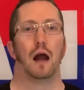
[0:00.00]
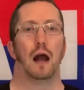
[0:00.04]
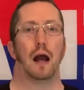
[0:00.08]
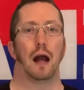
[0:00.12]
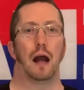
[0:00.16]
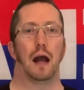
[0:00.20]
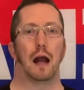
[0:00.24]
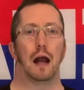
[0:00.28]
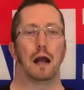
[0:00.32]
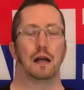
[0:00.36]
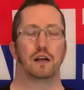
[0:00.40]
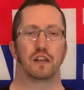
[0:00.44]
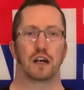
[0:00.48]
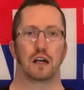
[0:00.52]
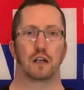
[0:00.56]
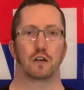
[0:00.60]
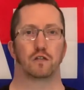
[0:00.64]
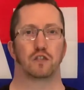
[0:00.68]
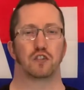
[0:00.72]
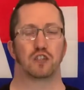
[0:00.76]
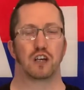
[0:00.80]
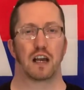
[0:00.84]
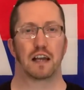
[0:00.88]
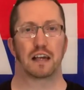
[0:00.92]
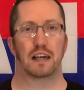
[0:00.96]
Thanks
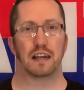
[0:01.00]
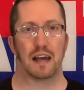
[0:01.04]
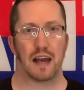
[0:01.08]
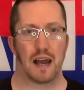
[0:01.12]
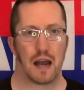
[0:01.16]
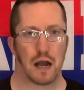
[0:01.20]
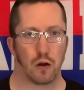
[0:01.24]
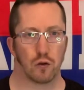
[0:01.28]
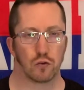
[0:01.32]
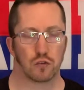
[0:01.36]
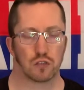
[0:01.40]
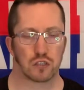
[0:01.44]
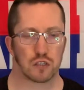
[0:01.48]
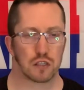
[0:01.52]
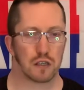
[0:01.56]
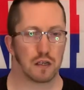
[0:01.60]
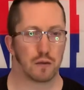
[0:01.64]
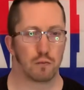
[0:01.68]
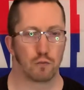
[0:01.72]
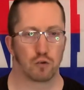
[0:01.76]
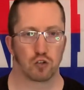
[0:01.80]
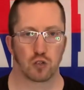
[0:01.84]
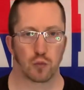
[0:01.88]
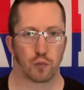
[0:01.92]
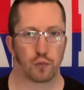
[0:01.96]
for checking it out,
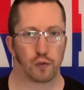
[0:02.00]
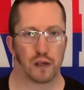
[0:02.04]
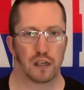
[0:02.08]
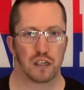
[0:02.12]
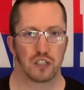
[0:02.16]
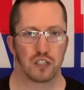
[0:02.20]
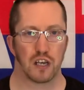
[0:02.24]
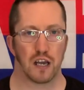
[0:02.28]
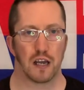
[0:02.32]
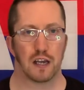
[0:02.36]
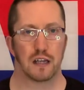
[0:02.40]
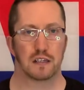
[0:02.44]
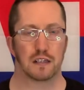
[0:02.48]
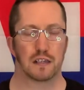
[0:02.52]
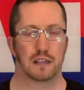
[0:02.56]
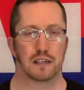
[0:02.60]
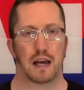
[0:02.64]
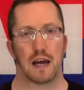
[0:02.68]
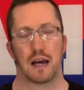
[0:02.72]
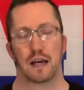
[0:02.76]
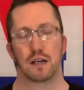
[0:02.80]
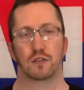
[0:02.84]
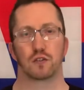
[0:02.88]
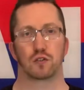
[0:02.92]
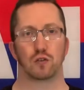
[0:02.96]
much appreciated
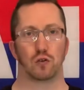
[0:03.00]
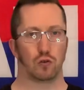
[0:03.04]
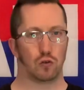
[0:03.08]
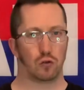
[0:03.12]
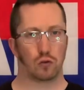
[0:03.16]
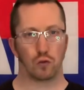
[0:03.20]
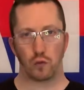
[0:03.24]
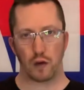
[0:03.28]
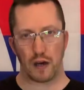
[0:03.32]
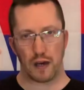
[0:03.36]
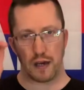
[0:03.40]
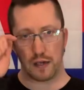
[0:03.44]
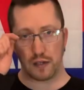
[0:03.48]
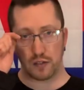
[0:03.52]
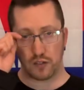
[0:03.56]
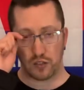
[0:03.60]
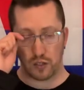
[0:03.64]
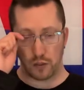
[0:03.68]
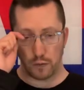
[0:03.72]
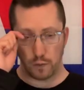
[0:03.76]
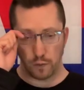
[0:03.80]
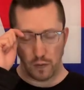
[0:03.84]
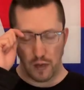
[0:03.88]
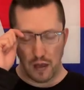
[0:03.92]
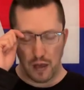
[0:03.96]
as
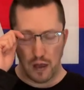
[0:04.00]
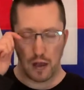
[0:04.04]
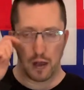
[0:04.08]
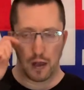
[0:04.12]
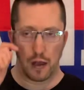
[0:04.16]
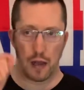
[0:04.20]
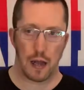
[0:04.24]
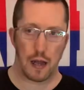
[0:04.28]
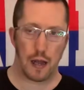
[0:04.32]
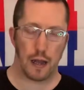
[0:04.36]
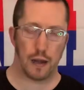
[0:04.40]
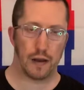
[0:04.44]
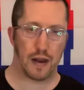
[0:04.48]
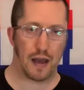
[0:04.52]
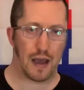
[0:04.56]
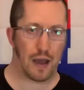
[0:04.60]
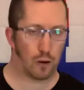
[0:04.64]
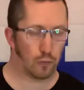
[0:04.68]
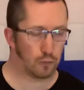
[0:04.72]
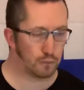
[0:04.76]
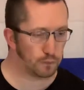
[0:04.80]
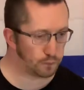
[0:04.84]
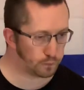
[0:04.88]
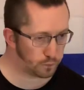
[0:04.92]
always. Now,